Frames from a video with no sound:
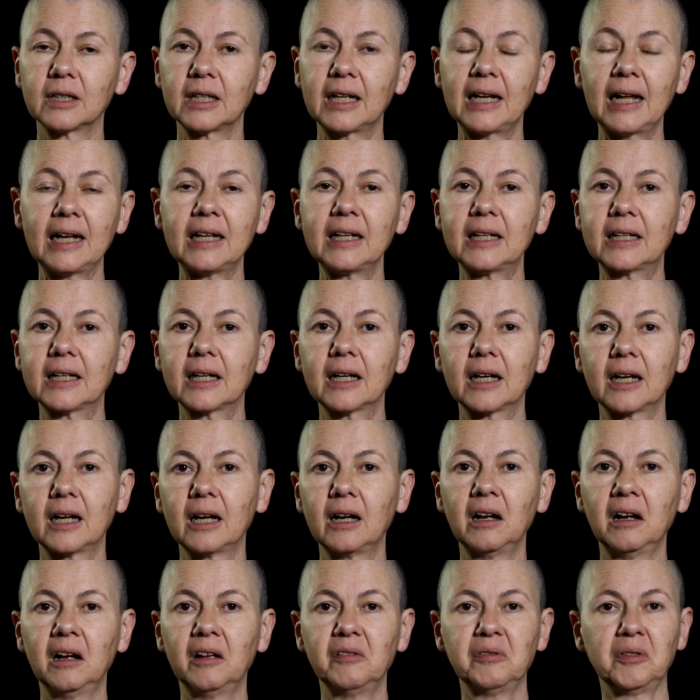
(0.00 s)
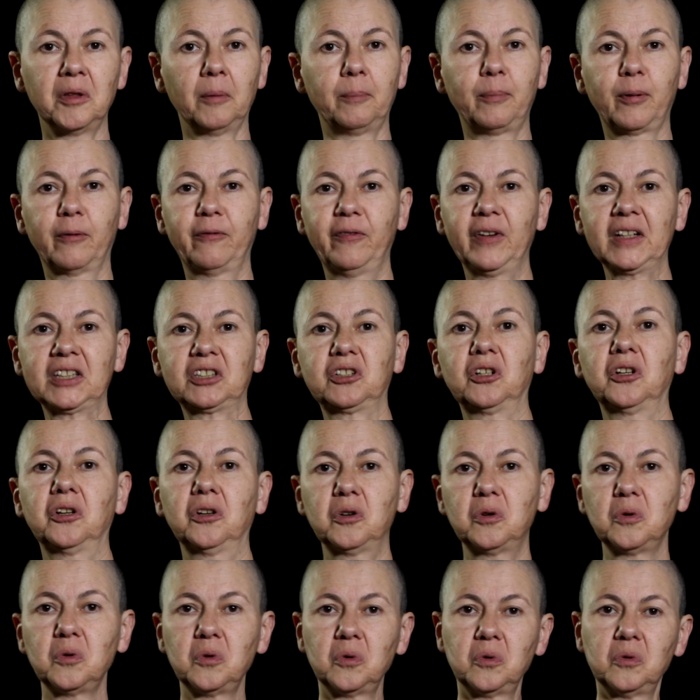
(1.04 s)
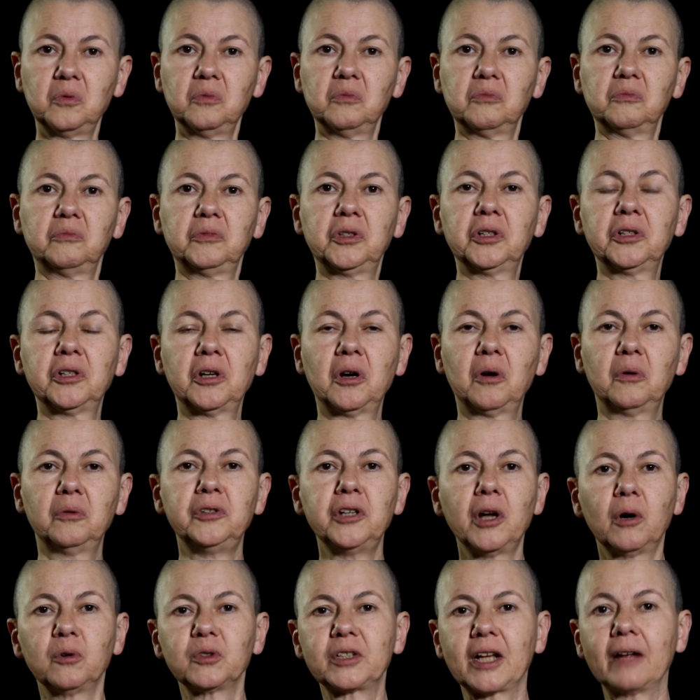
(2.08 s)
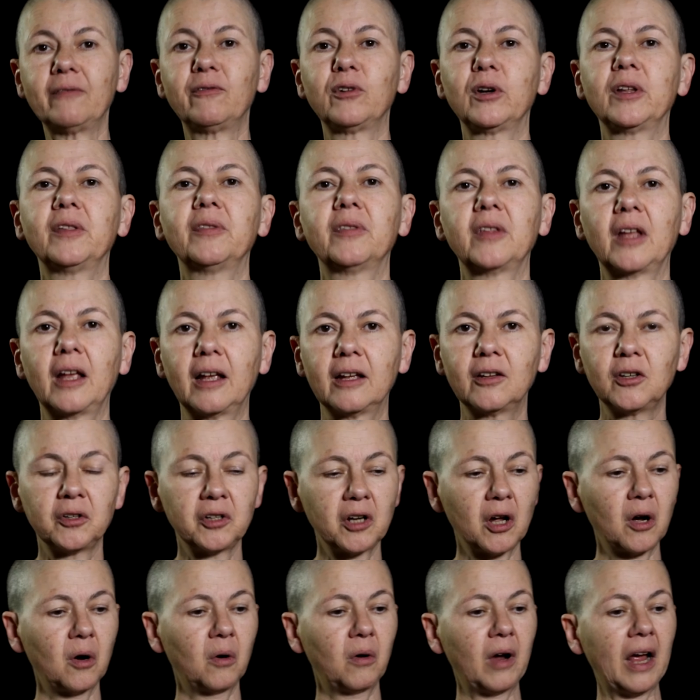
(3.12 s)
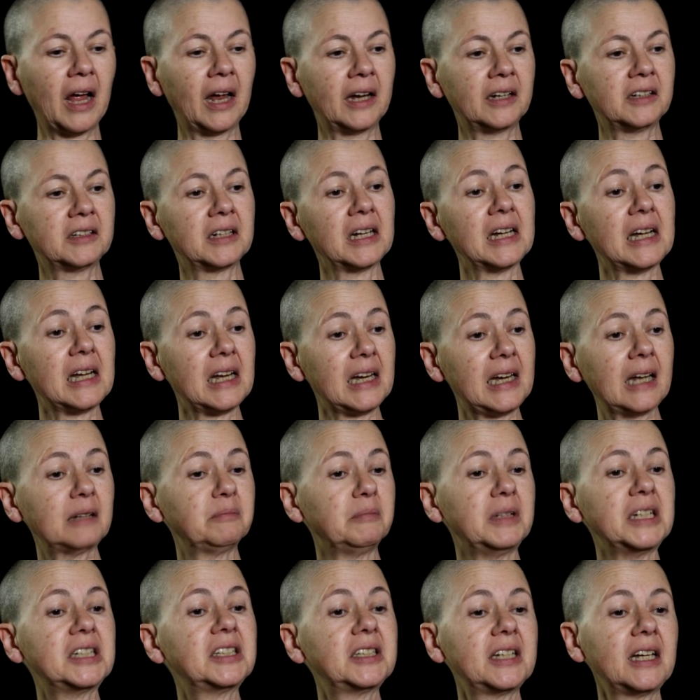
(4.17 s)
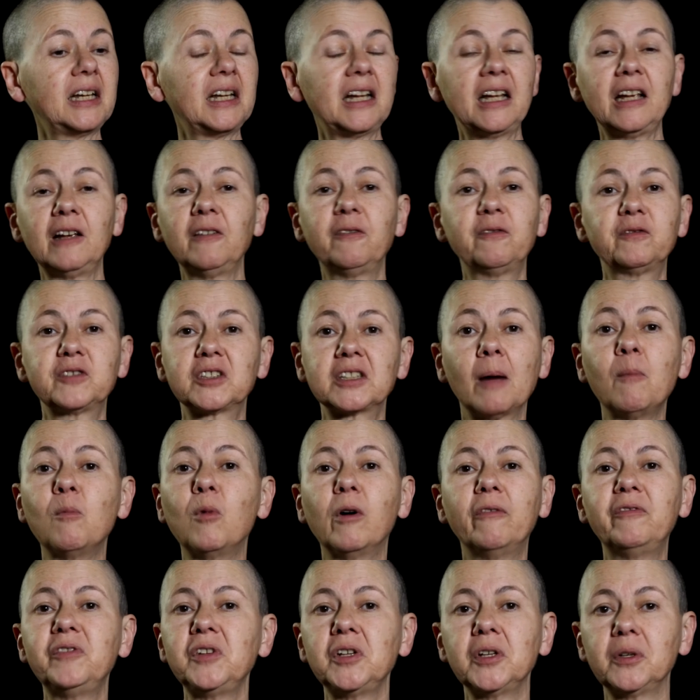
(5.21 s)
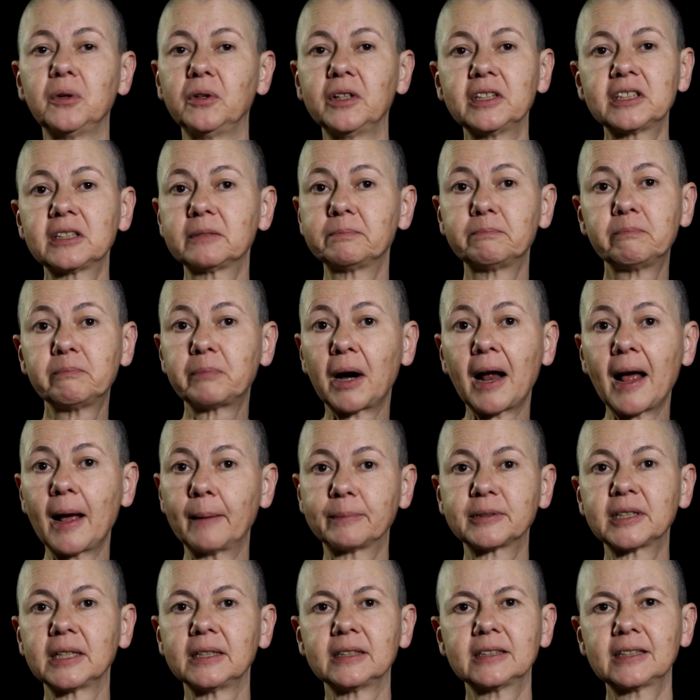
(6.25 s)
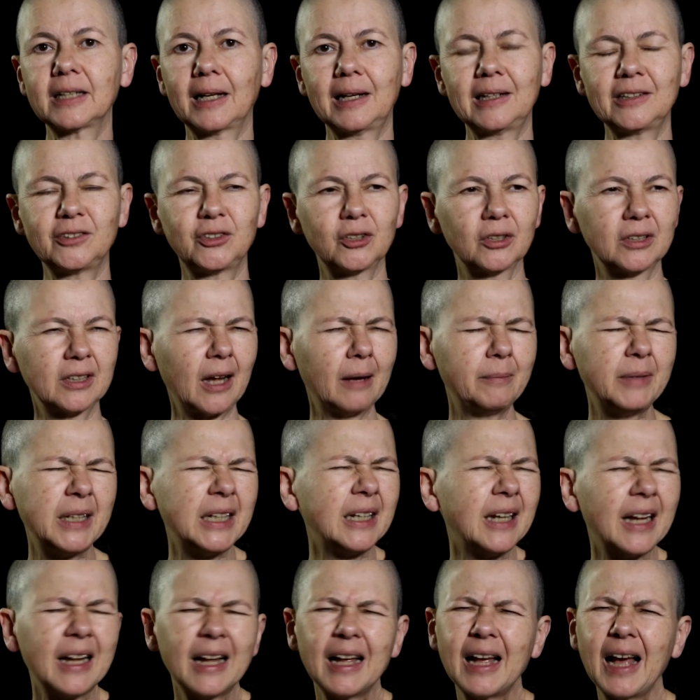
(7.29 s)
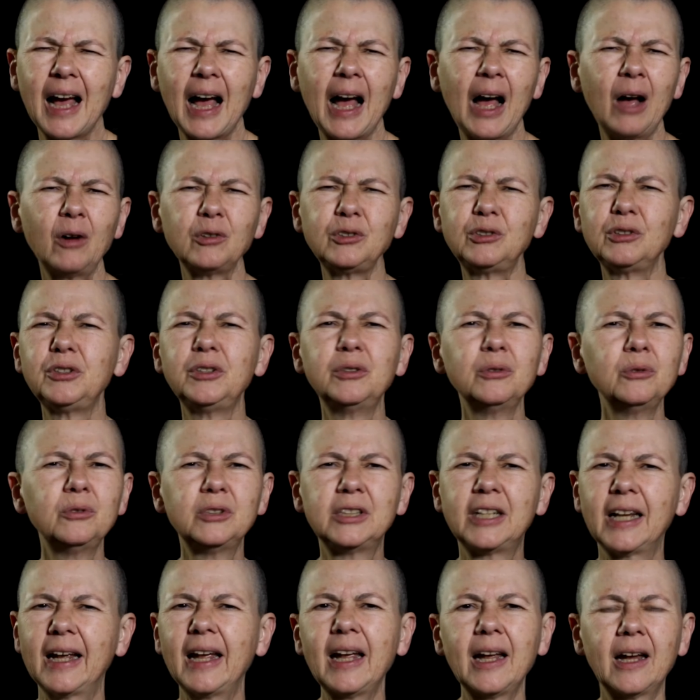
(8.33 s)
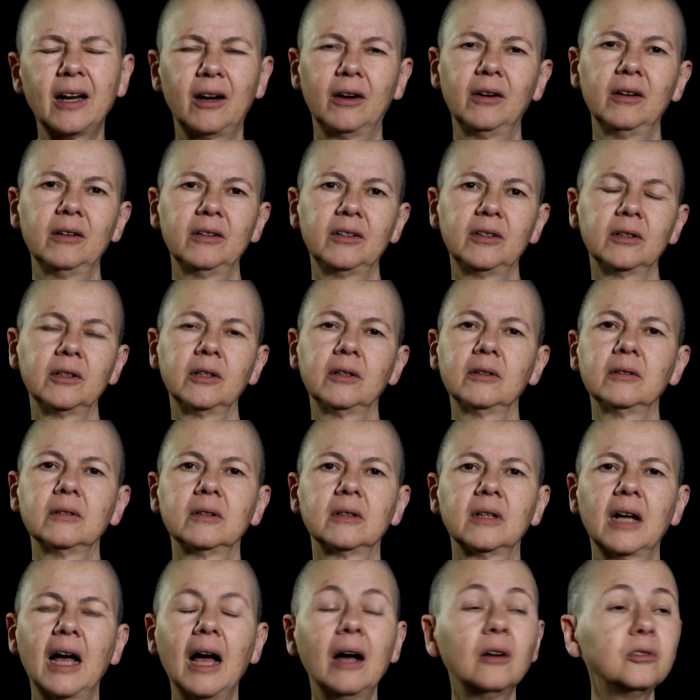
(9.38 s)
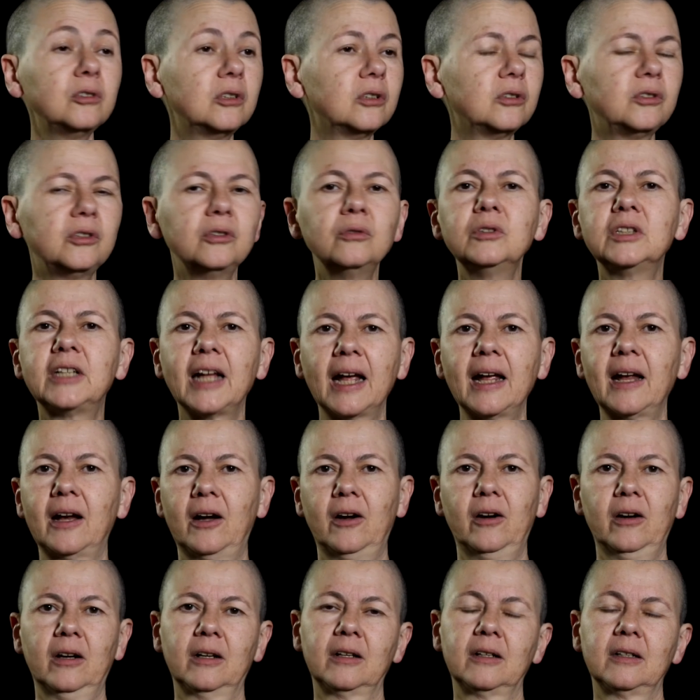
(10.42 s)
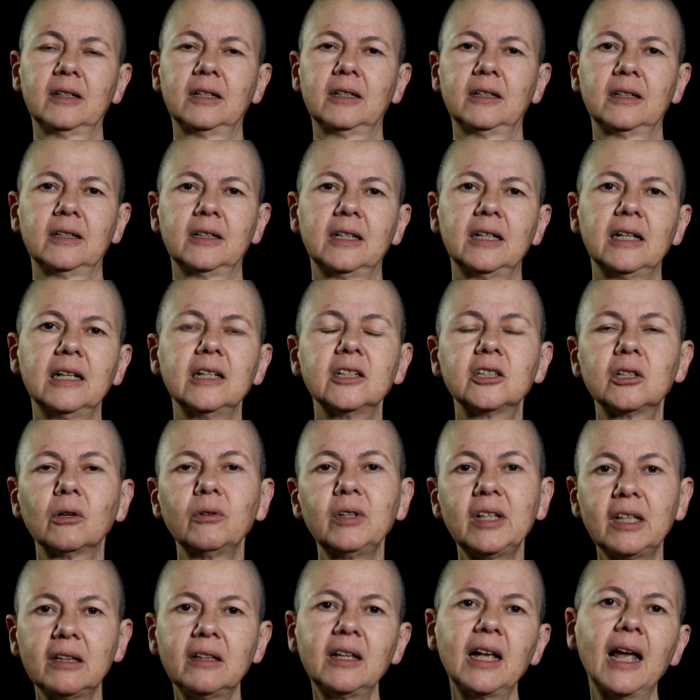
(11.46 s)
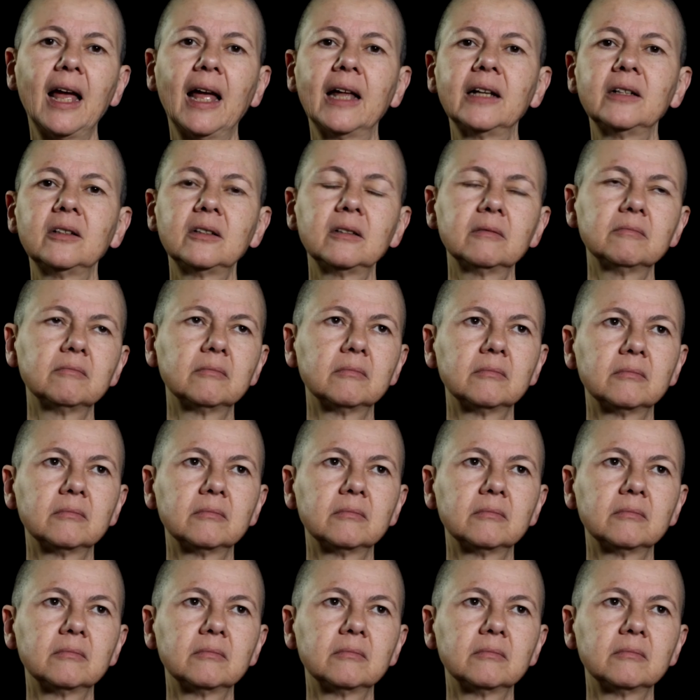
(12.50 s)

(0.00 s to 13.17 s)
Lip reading: like the professor who, you know, knows everything, you know, and let me see if some of you is perhaps intelligent. I mean, how do you dare, you know, how do you dare? So in the end,